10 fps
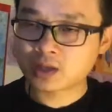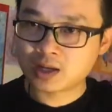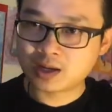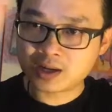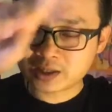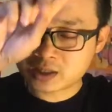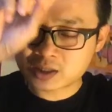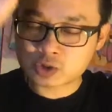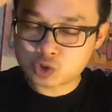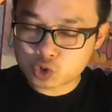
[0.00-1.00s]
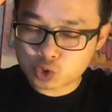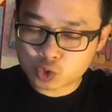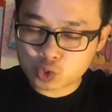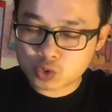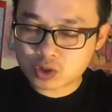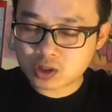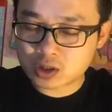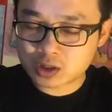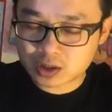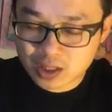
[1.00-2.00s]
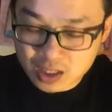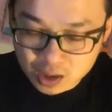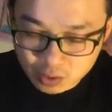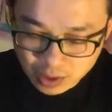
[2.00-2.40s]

lateral to the needle